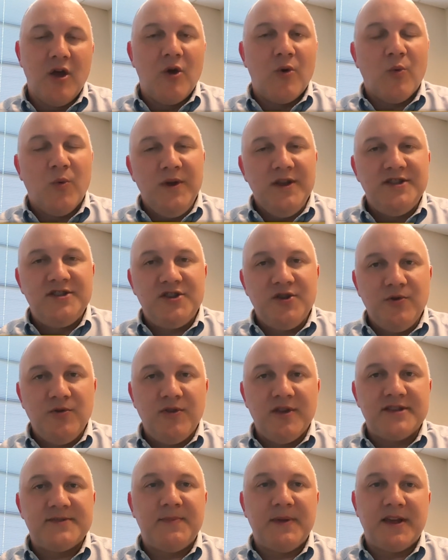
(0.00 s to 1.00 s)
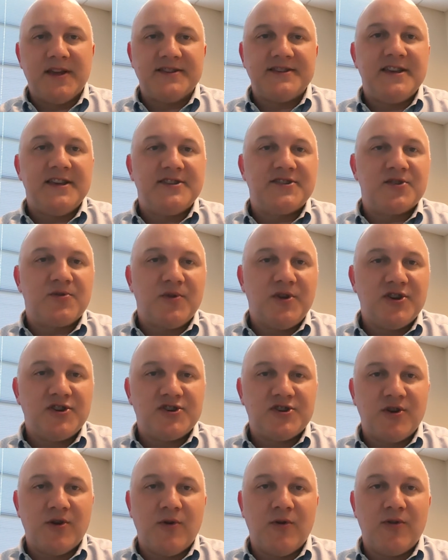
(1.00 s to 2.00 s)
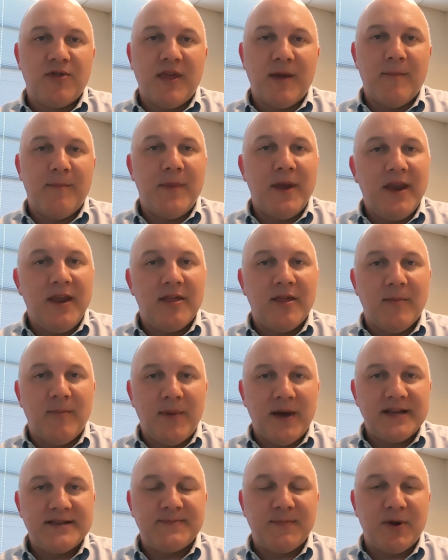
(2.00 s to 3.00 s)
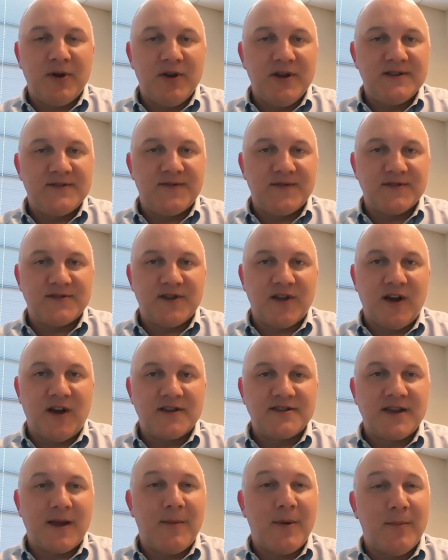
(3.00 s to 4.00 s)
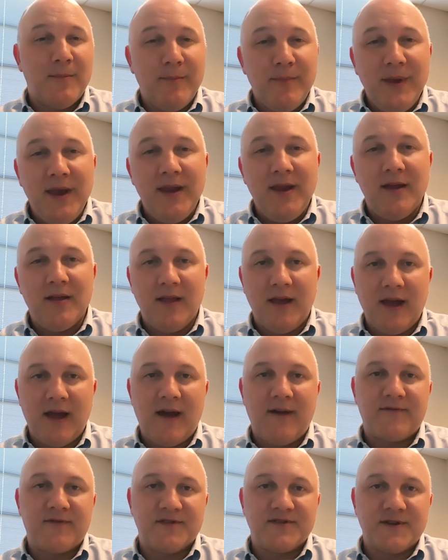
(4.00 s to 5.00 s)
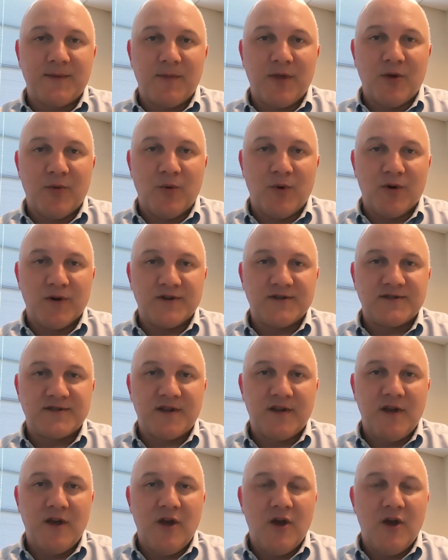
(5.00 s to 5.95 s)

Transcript: We do this because history has shown that many of the best periods for stocks come immediately after some of the worst,